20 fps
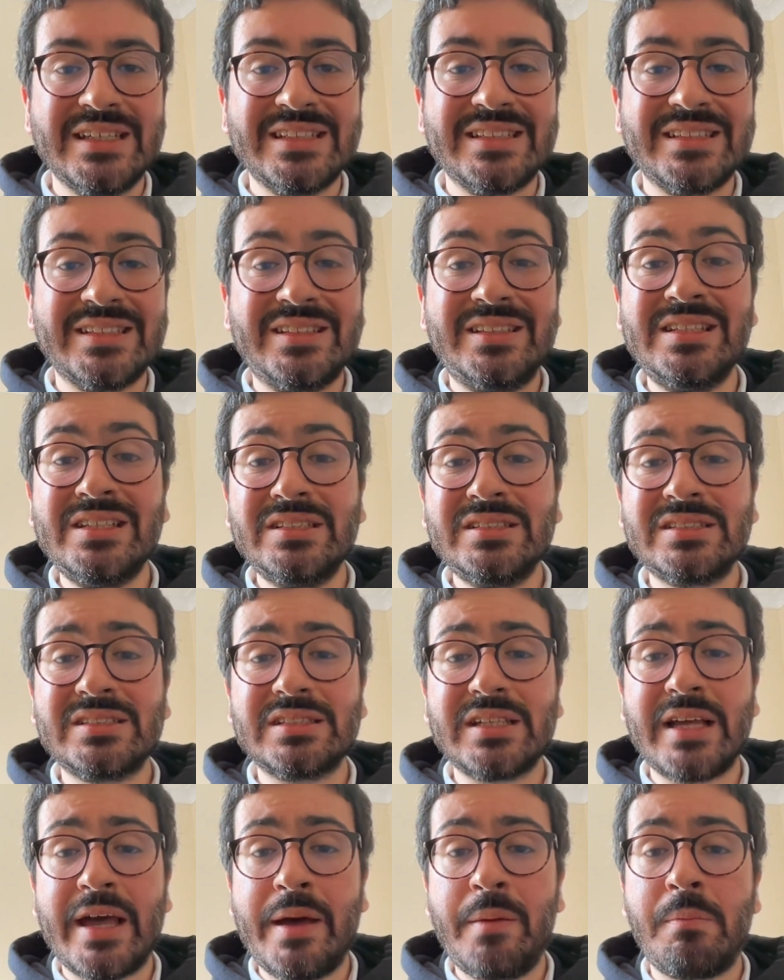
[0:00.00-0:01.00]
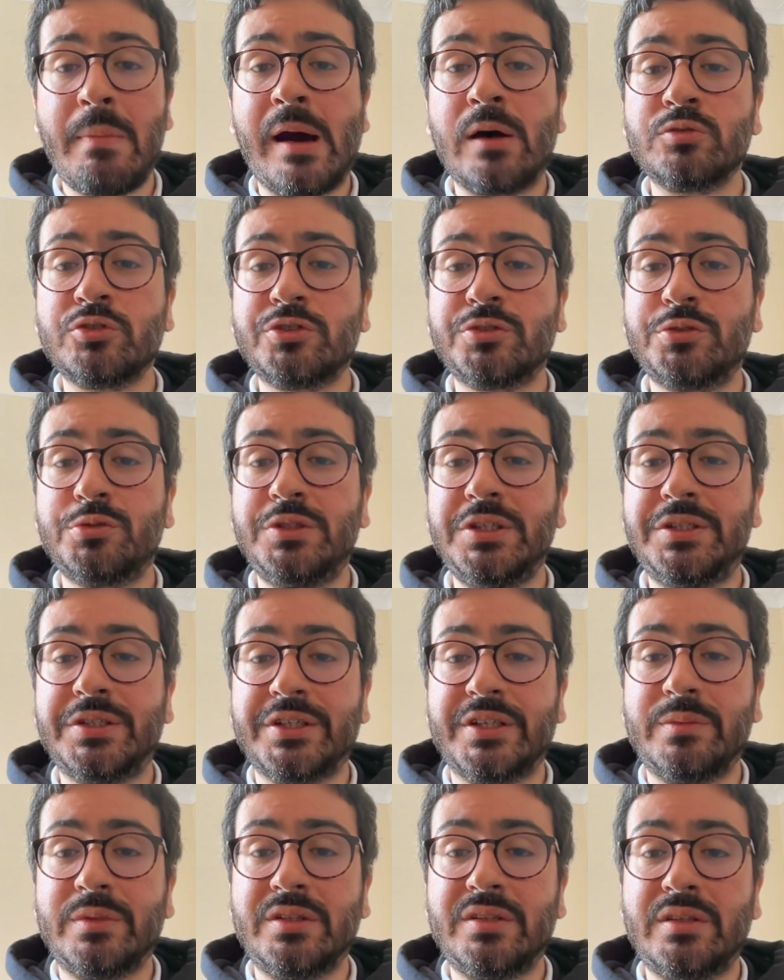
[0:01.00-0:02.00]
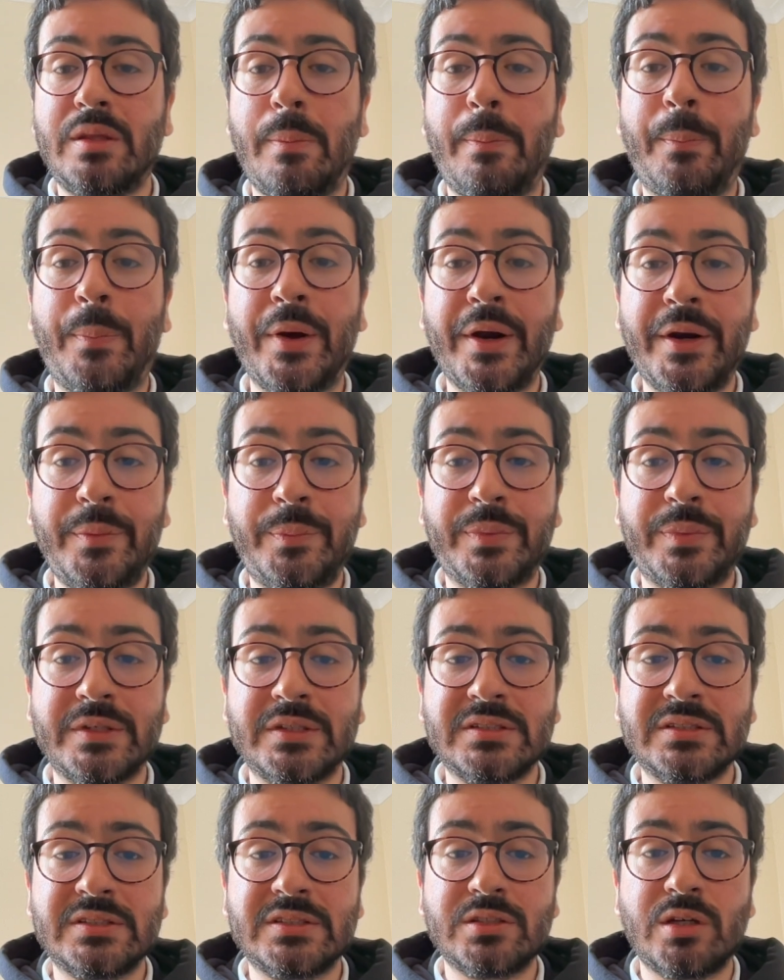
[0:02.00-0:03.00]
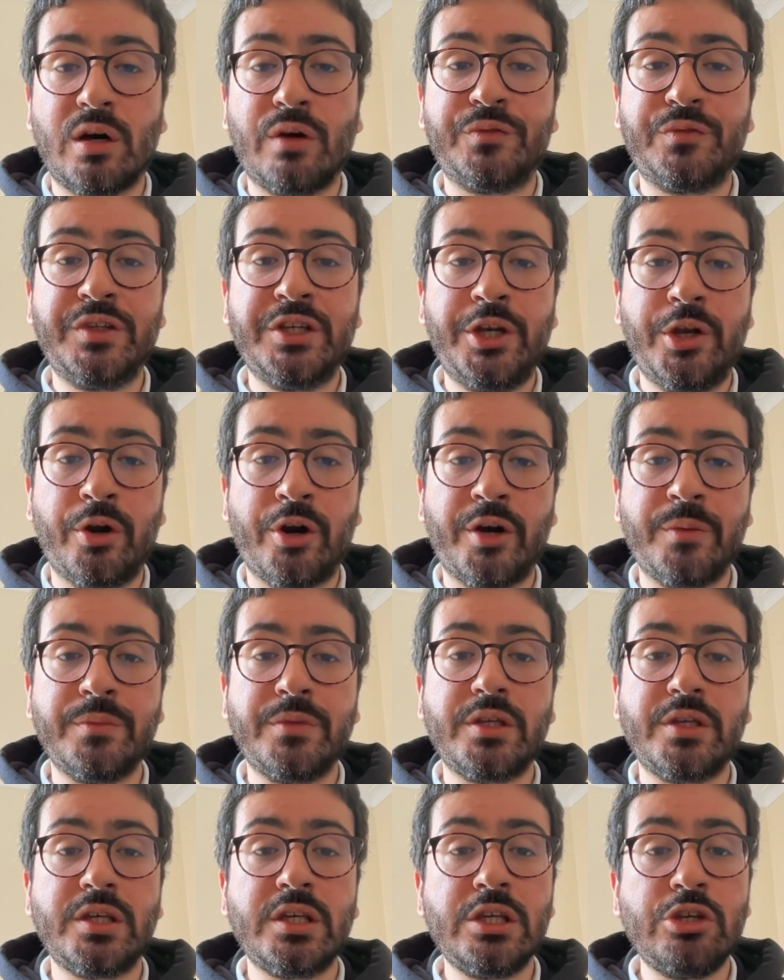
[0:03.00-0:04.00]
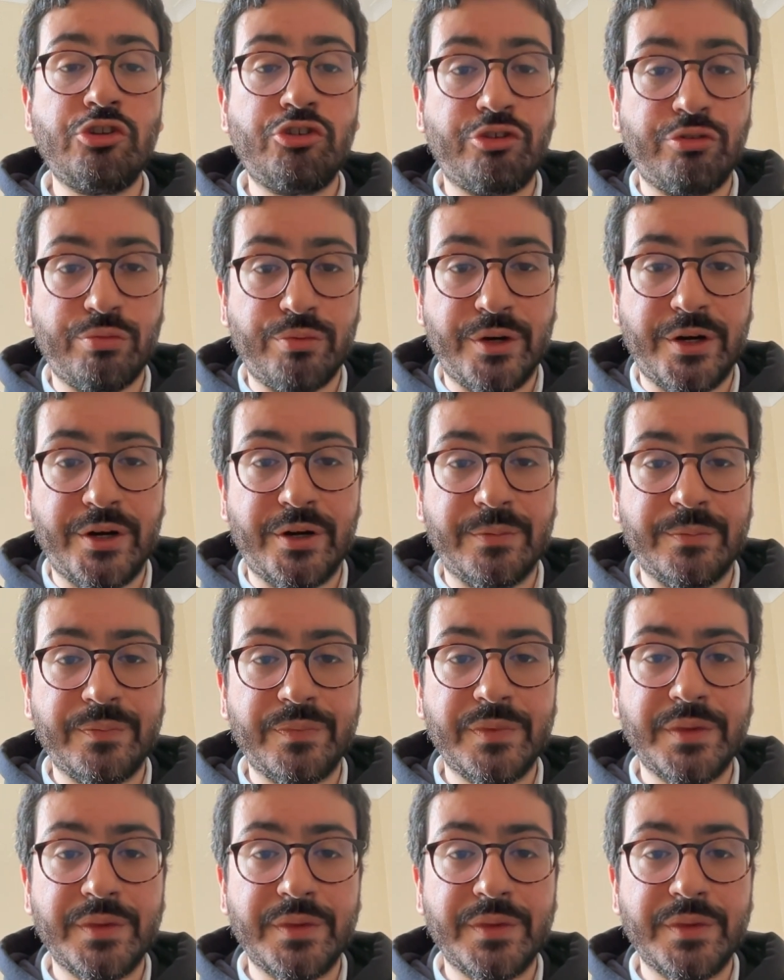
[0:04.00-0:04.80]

This amounts to determine the purpose of the norm issuer.